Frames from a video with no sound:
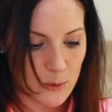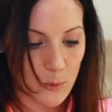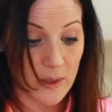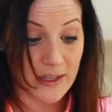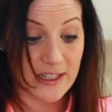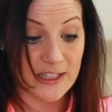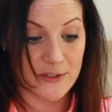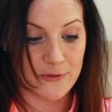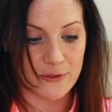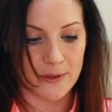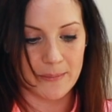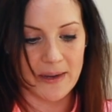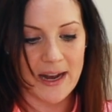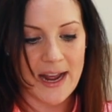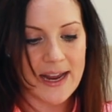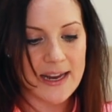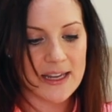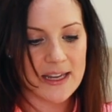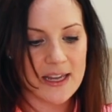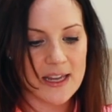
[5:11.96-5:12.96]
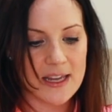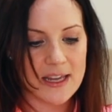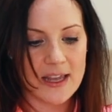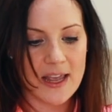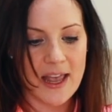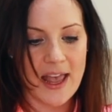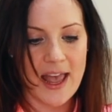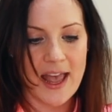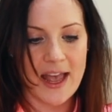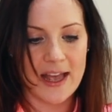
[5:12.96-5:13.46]
one is from
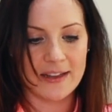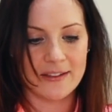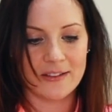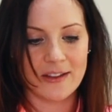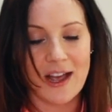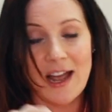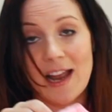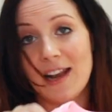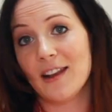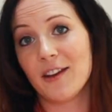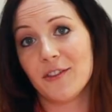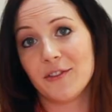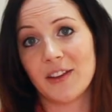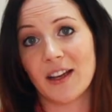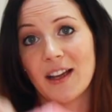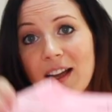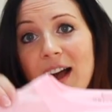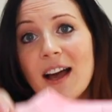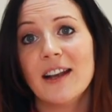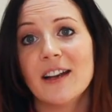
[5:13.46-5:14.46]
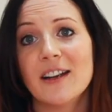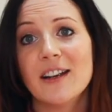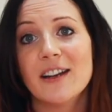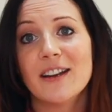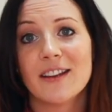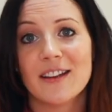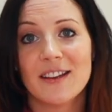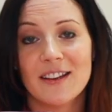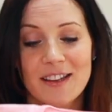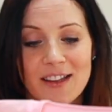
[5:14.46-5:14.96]
Nike, and I love the
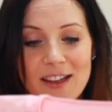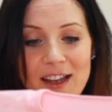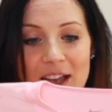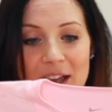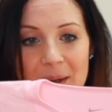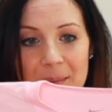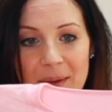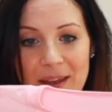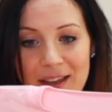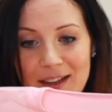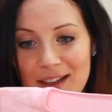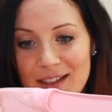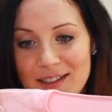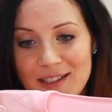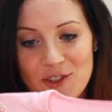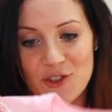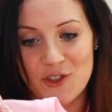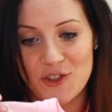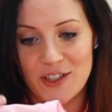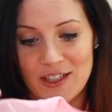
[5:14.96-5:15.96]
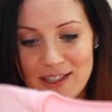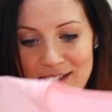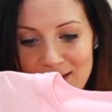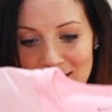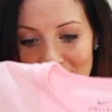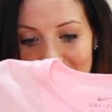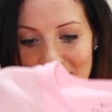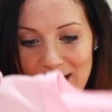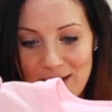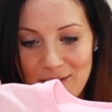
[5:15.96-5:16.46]
color because it's
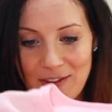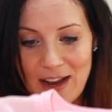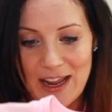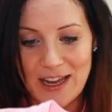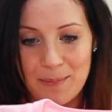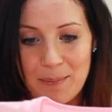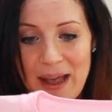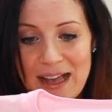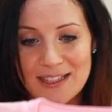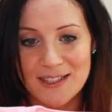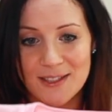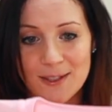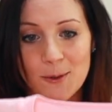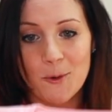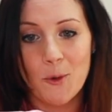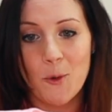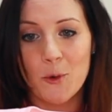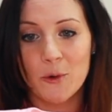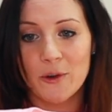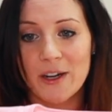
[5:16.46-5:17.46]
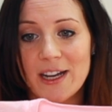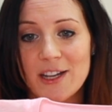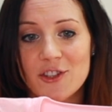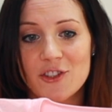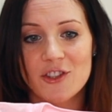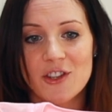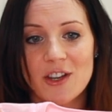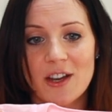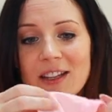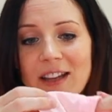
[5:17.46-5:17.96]
just kind of like pastel
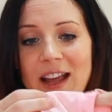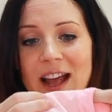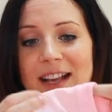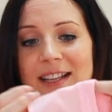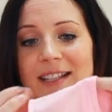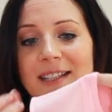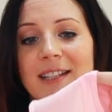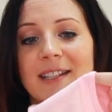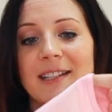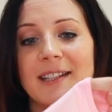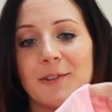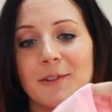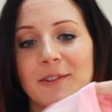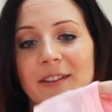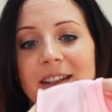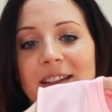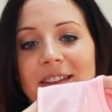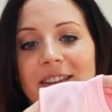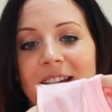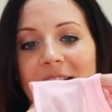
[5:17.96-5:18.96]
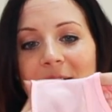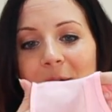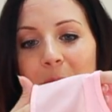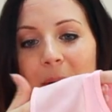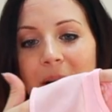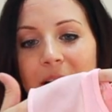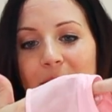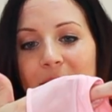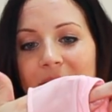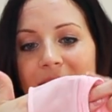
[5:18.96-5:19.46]
orange. It has this little detail
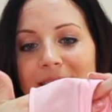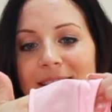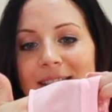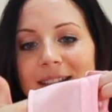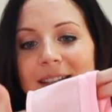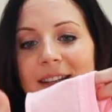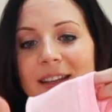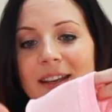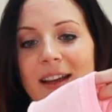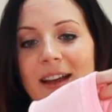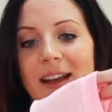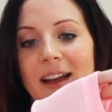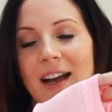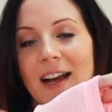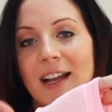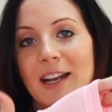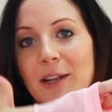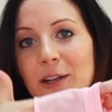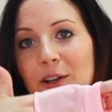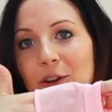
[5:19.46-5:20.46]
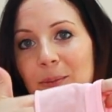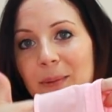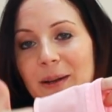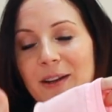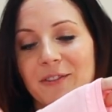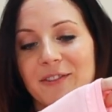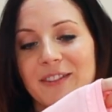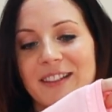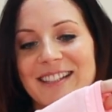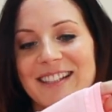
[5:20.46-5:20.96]
where you can see a little bit
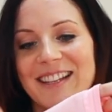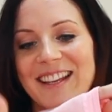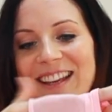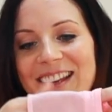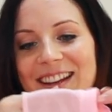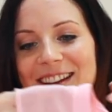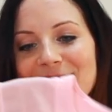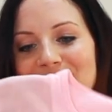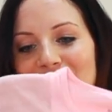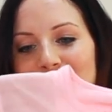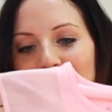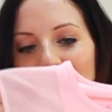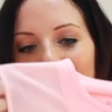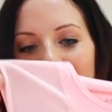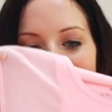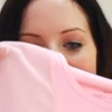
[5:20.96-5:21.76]
of the skin, so